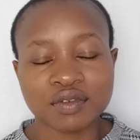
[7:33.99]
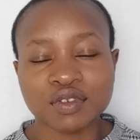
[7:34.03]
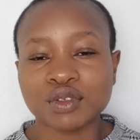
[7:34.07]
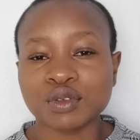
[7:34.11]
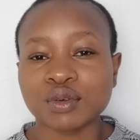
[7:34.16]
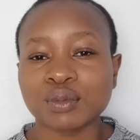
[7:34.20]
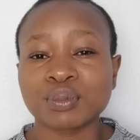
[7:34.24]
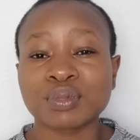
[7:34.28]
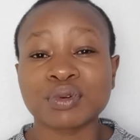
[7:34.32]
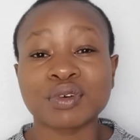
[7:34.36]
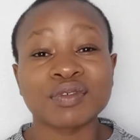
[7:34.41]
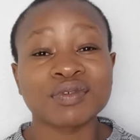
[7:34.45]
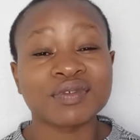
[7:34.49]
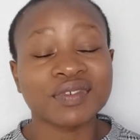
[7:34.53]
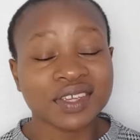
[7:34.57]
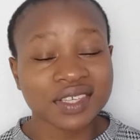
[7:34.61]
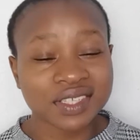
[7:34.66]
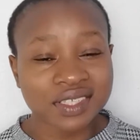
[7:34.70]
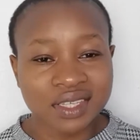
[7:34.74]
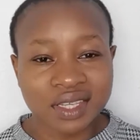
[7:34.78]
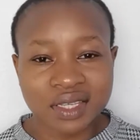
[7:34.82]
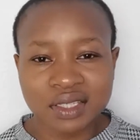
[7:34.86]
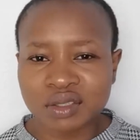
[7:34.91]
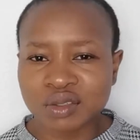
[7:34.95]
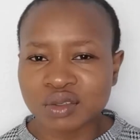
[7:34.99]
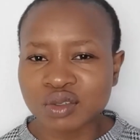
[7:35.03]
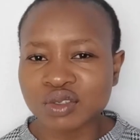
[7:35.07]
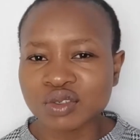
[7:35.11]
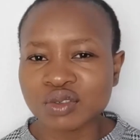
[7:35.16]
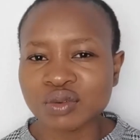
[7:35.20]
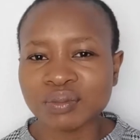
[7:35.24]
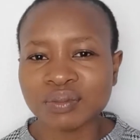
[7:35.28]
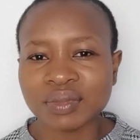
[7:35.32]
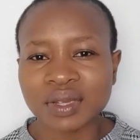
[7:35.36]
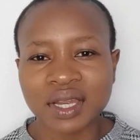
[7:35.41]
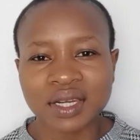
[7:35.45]
So professors
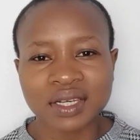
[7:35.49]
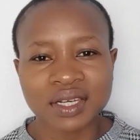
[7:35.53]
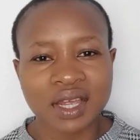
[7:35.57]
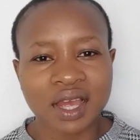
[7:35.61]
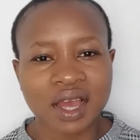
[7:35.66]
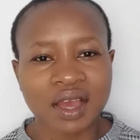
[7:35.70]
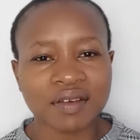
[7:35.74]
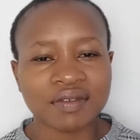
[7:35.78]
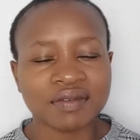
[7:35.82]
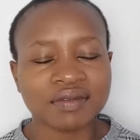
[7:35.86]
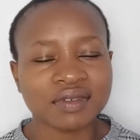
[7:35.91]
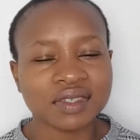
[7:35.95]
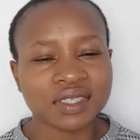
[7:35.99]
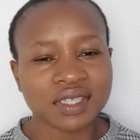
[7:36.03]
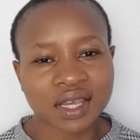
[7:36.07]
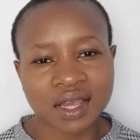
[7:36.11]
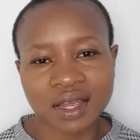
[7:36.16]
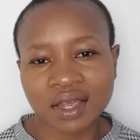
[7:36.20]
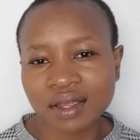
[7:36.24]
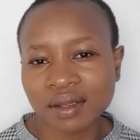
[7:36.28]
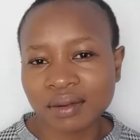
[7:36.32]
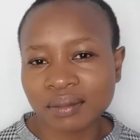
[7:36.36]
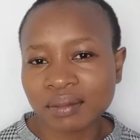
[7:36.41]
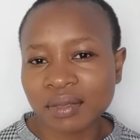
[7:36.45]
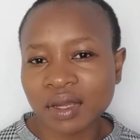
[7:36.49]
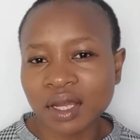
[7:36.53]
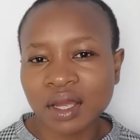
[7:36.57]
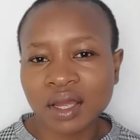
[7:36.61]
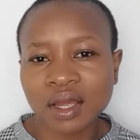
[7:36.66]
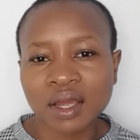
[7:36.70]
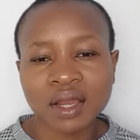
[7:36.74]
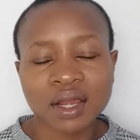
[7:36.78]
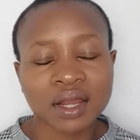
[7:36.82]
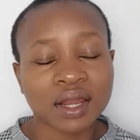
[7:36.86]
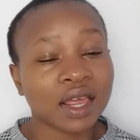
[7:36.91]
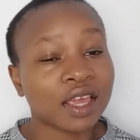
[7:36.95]
also barely have time
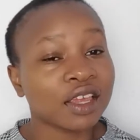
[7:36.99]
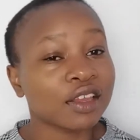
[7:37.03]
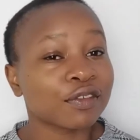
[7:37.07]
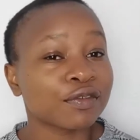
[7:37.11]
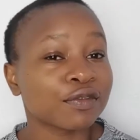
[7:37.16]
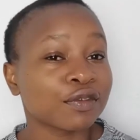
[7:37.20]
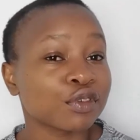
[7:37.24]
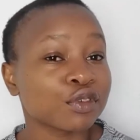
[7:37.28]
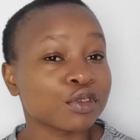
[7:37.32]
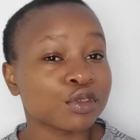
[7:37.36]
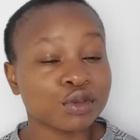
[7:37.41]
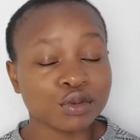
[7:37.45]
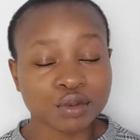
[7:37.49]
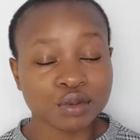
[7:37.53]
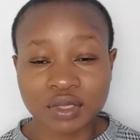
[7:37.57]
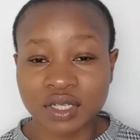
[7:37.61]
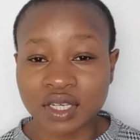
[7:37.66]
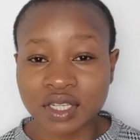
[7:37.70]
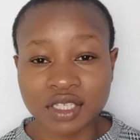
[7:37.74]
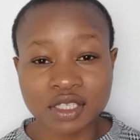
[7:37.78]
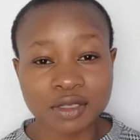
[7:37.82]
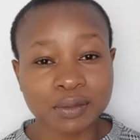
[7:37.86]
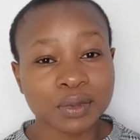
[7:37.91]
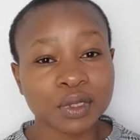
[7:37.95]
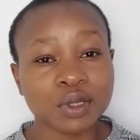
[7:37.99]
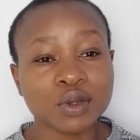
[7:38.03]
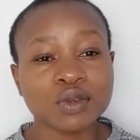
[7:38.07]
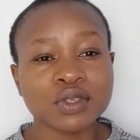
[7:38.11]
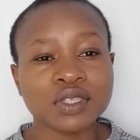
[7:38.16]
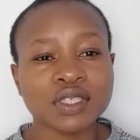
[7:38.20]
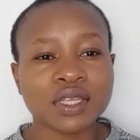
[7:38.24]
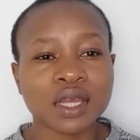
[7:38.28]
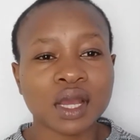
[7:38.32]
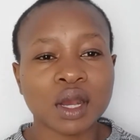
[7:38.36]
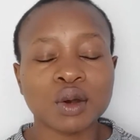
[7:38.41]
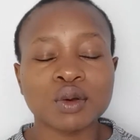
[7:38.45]
like for students
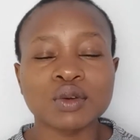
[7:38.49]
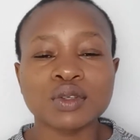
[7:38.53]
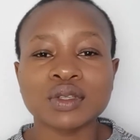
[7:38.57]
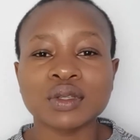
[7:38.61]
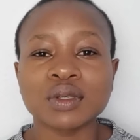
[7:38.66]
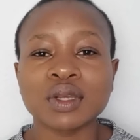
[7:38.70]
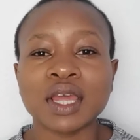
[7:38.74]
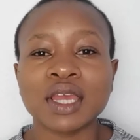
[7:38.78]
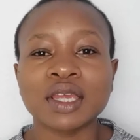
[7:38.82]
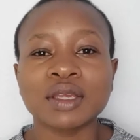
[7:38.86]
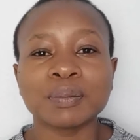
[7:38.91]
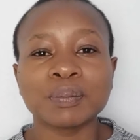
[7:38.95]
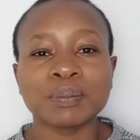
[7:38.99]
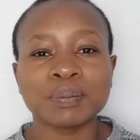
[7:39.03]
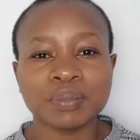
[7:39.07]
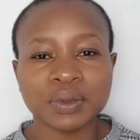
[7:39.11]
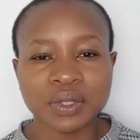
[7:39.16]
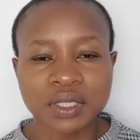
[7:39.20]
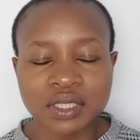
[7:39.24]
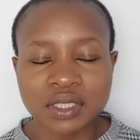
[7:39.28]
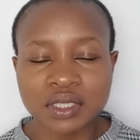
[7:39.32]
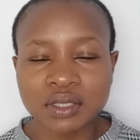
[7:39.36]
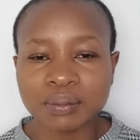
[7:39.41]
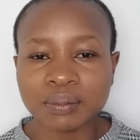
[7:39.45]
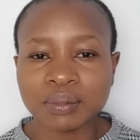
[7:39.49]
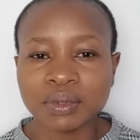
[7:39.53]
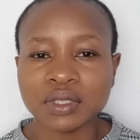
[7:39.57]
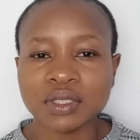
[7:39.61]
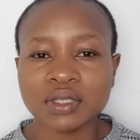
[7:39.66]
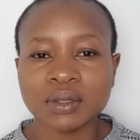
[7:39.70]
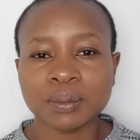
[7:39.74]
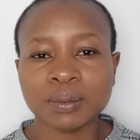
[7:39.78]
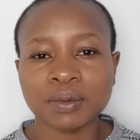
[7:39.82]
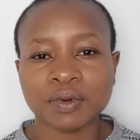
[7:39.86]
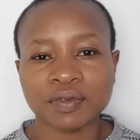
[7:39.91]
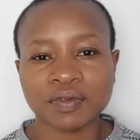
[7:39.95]
because they are also like
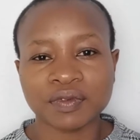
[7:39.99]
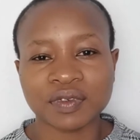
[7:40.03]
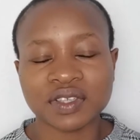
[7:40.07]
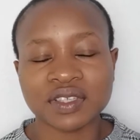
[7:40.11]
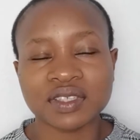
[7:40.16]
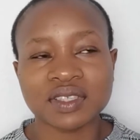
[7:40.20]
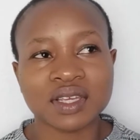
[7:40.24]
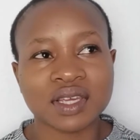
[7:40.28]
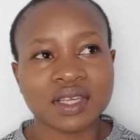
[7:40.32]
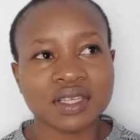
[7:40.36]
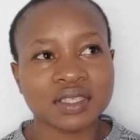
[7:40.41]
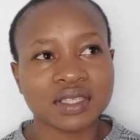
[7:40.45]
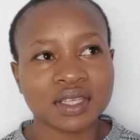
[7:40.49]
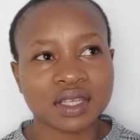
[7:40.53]
busy professors.